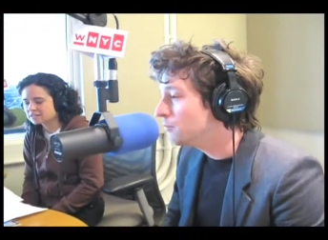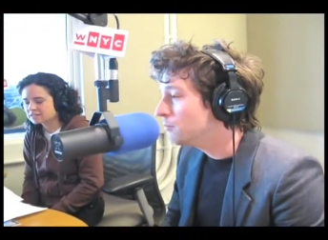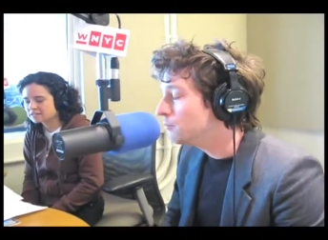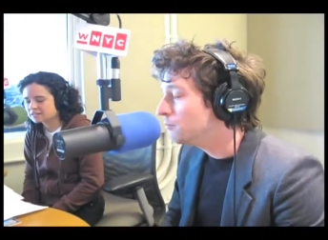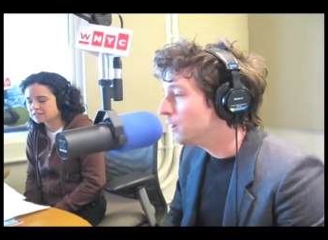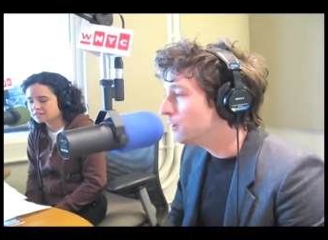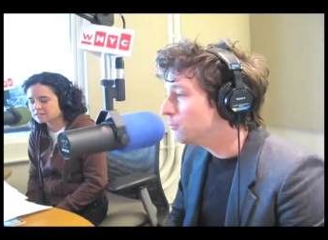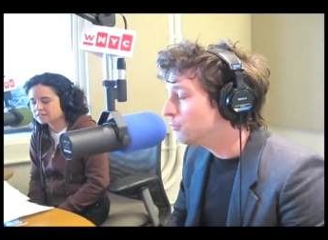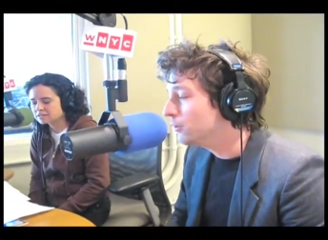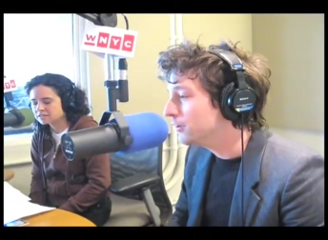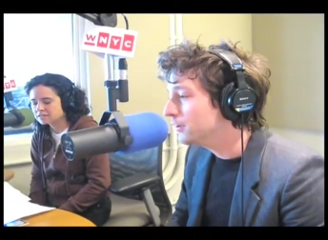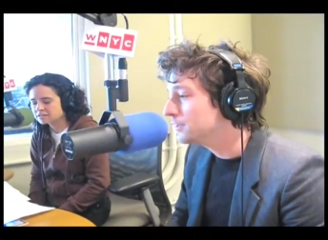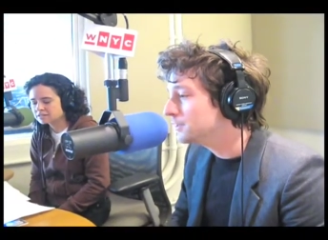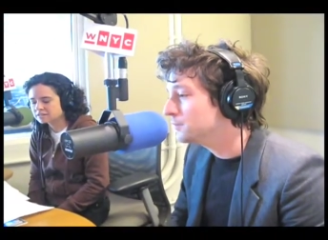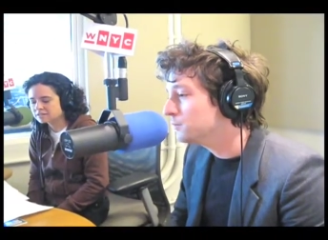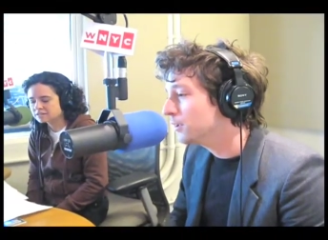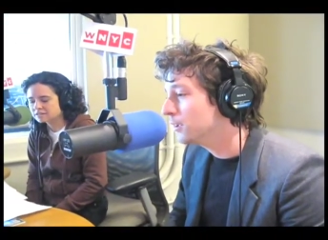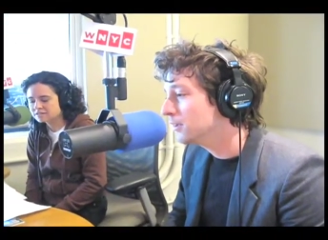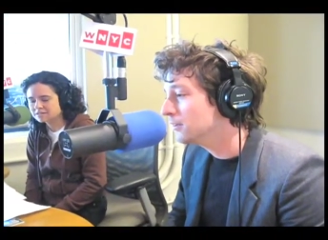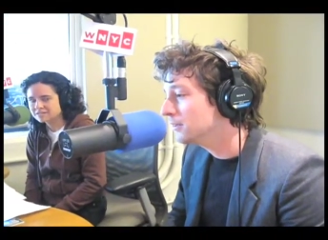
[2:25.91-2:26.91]
My work is
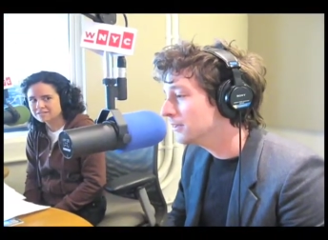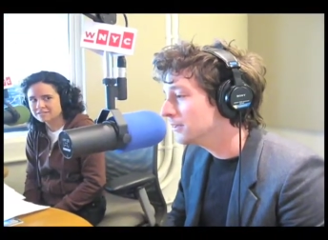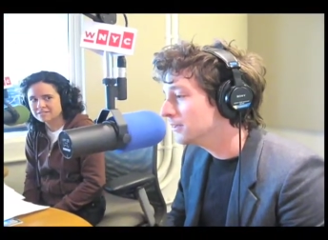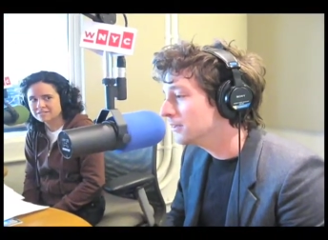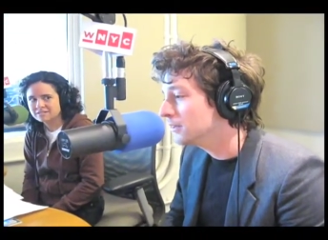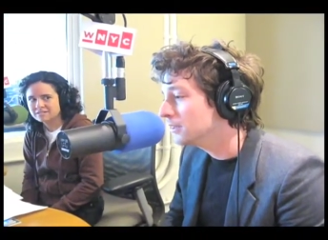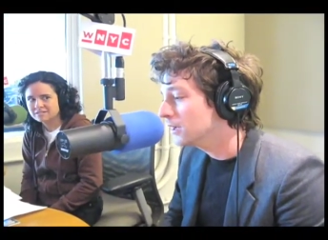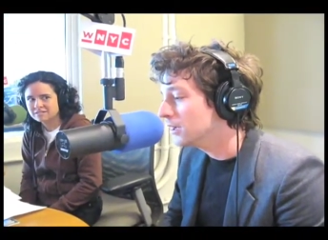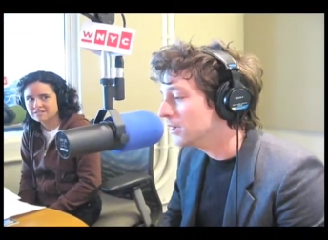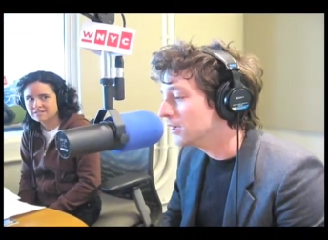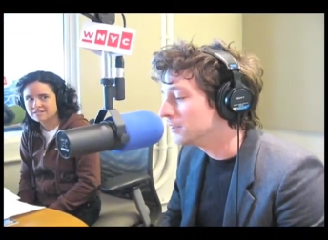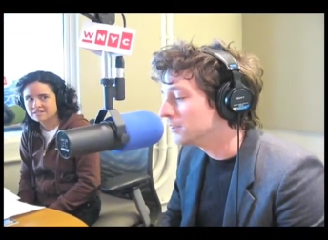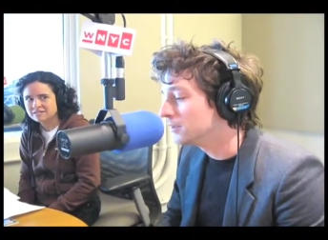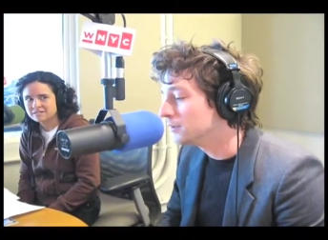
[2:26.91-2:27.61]
about uh,